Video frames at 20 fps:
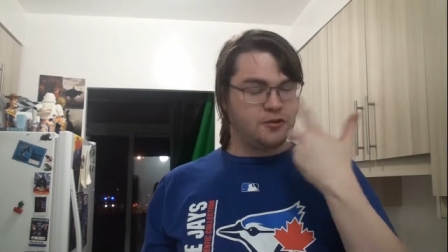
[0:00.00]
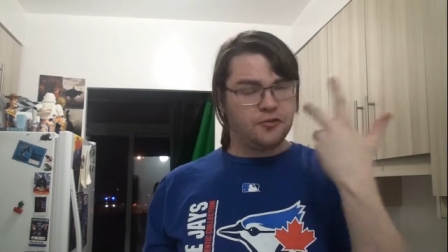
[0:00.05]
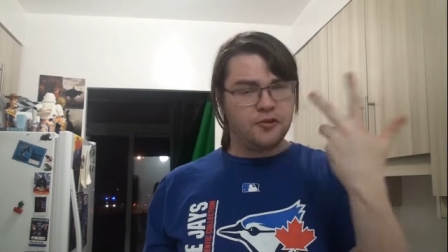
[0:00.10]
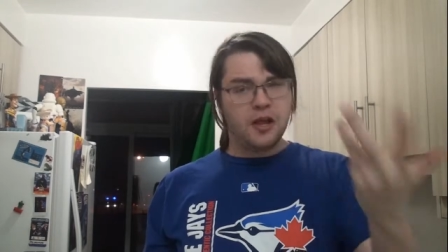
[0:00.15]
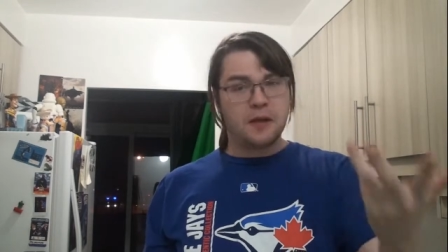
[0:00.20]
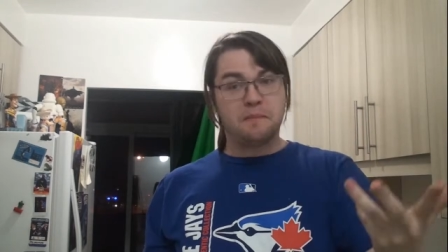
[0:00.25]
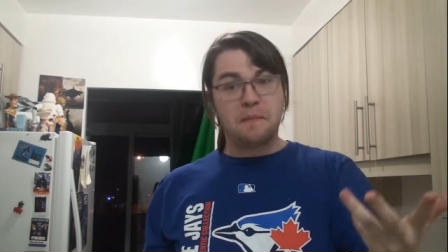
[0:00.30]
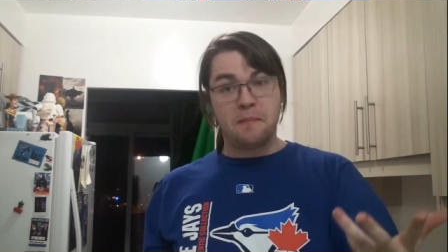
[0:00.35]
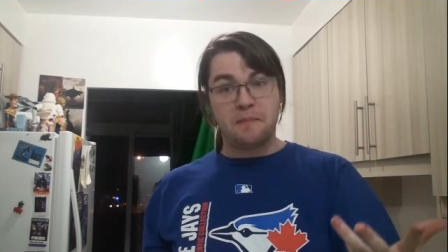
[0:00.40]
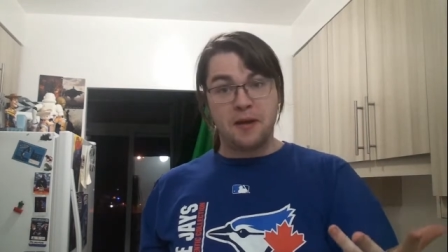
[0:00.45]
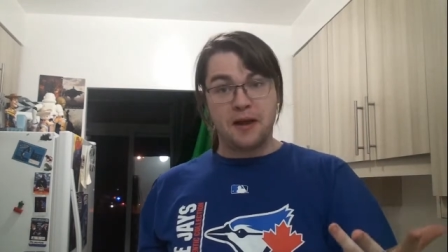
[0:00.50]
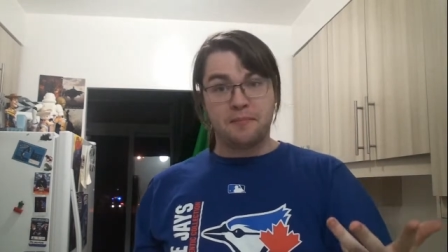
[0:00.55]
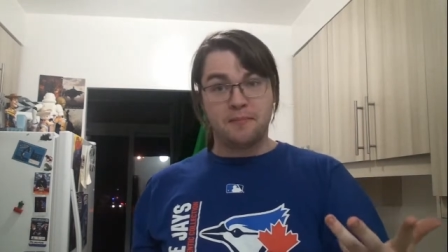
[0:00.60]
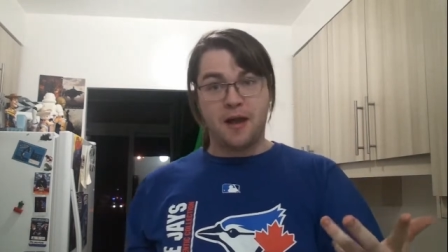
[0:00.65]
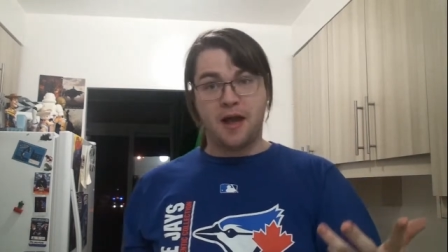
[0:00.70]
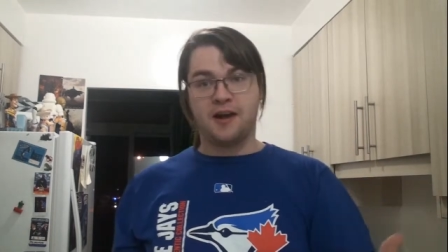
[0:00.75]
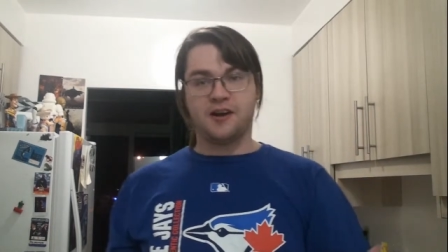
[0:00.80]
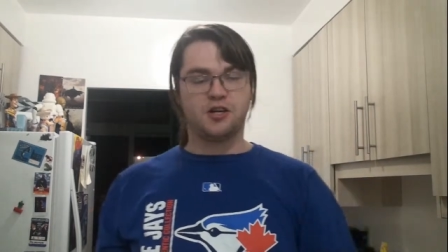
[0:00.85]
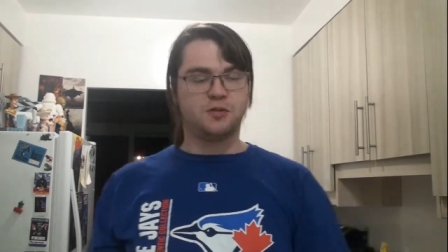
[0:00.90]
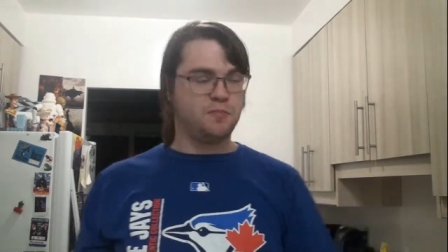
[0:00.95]
do like my Big
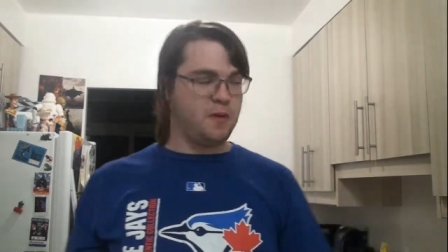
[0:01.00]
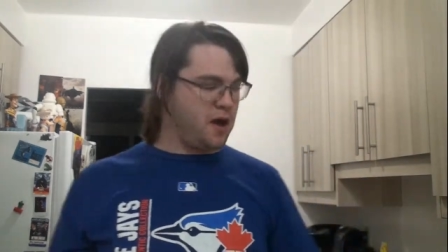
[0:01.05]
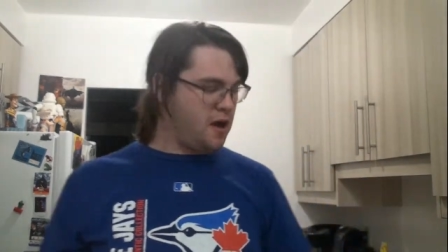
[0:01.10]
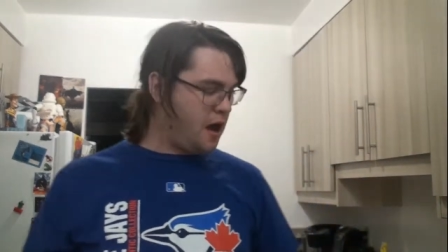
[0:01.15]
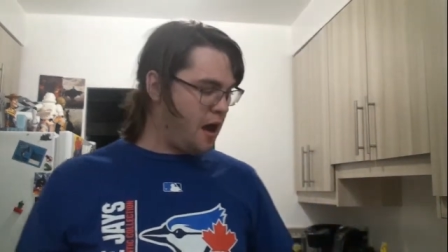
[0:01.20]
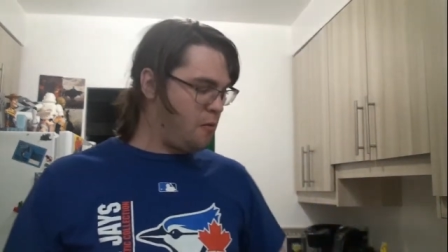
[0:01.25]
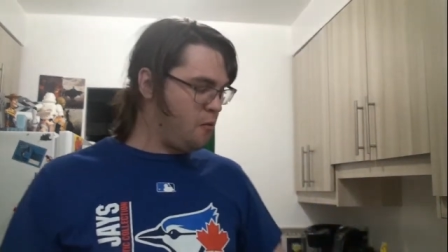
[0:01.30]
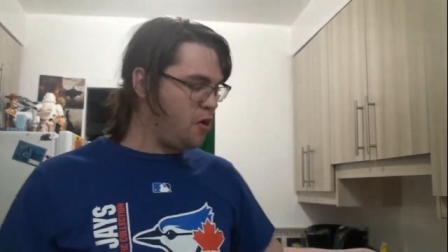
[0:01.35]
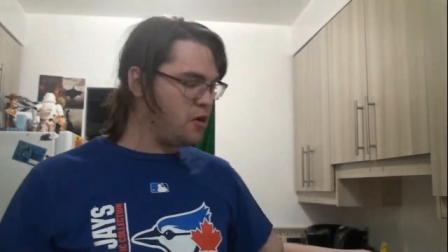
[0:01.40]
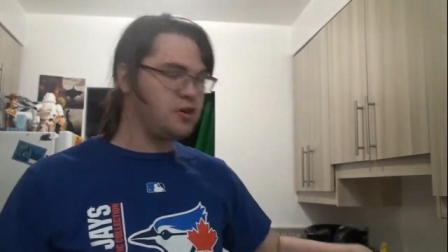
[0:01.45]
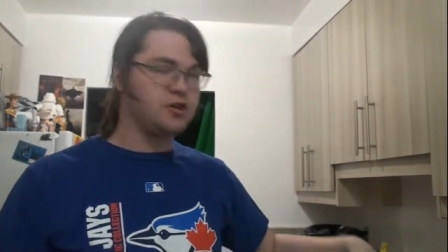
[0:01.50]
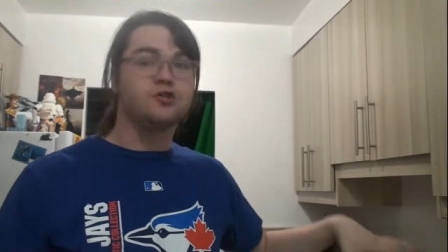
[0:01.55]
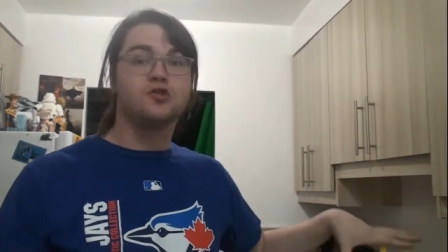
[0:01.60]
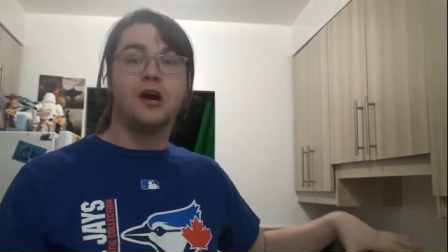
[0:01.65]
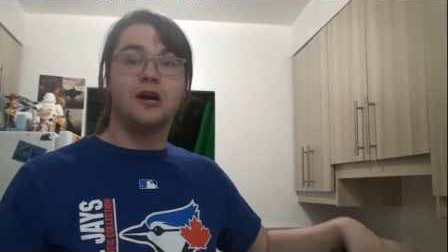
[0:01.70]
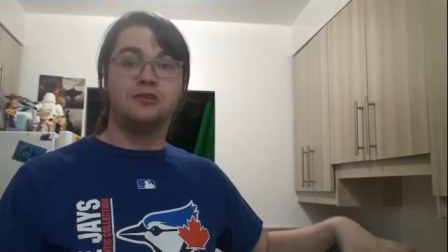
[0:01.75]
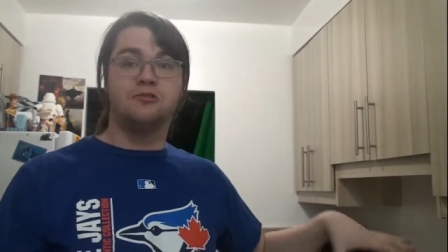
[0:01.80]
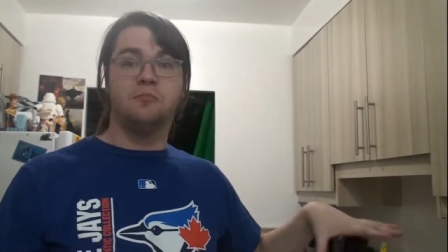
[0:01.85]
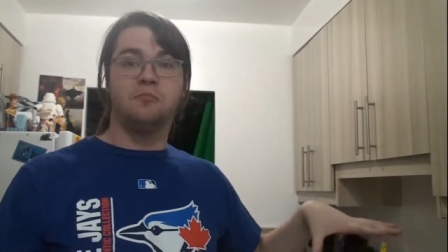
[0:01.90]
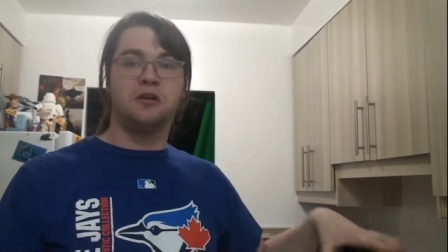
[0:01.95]
Macs, but I wanted to
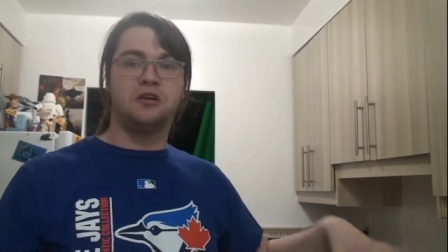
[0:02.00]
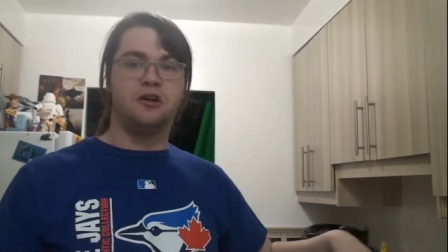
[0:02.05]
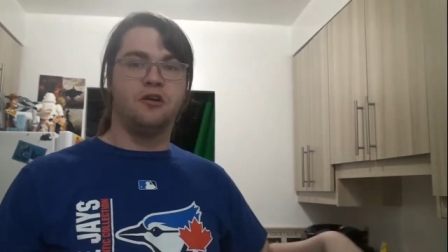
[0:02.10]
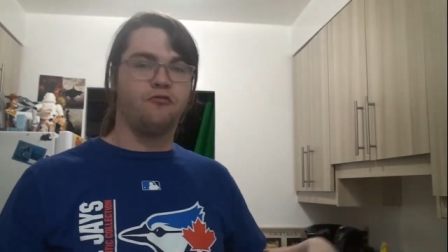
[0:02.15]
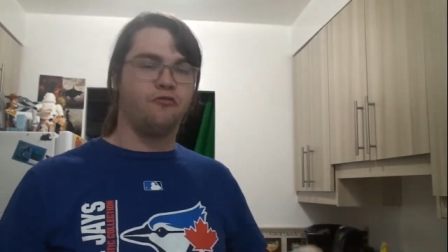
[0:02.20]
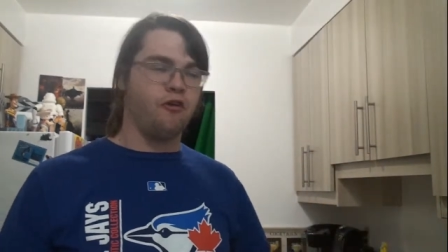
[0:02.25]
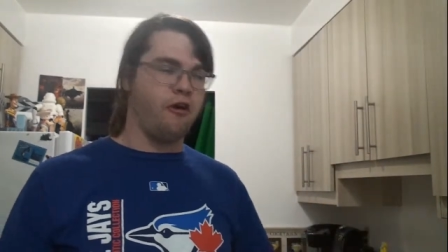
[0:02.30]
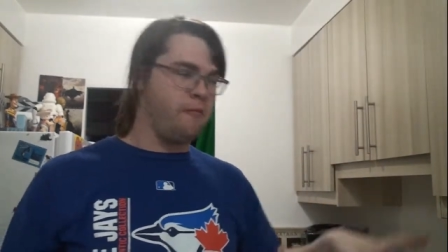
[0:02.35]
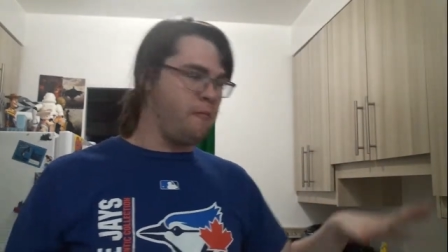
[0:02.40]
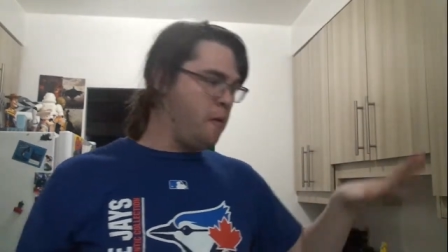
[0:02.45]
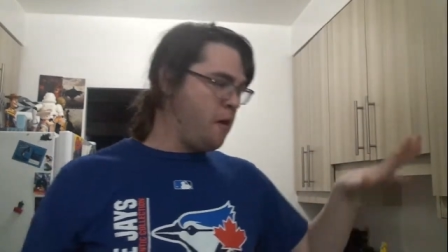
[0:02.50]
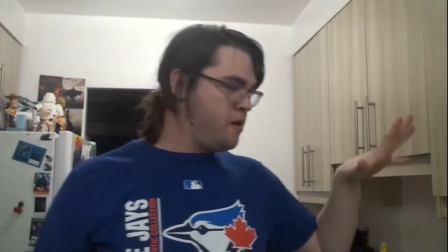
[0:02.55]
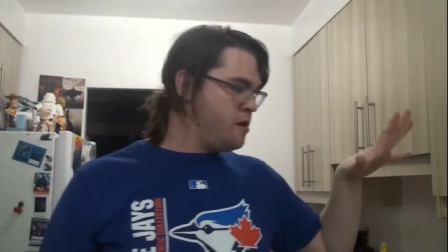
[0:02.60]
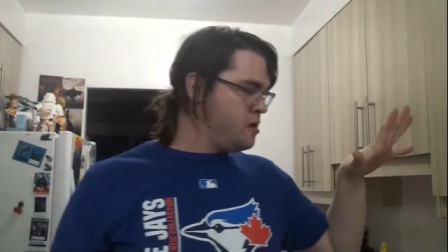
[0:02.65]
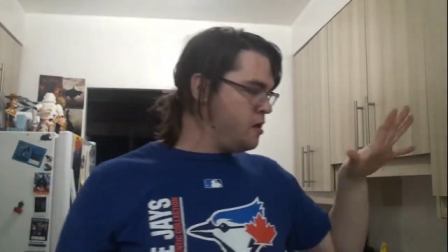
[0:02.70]
try something different.